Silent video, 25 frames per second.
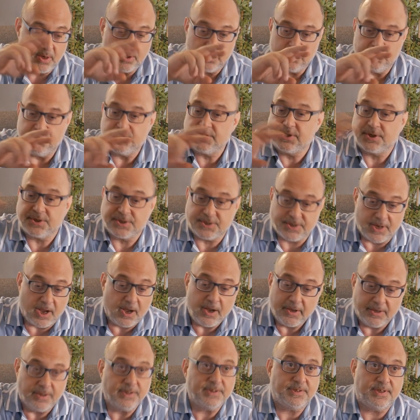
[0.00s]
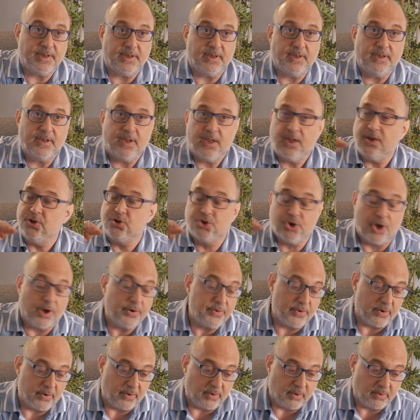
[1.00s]
the society in
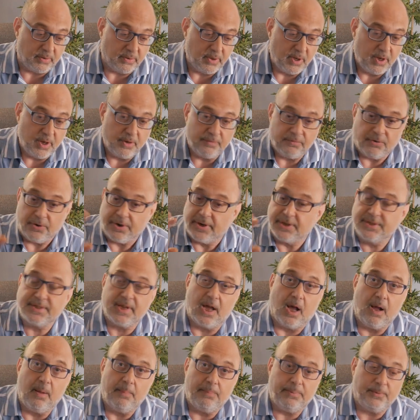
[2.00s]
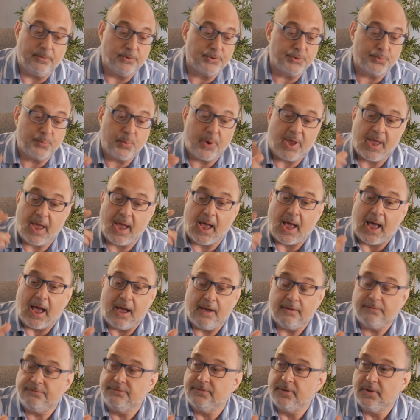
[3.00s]
general. For example, we
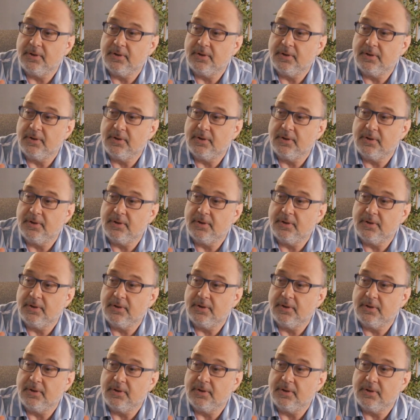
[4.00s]
have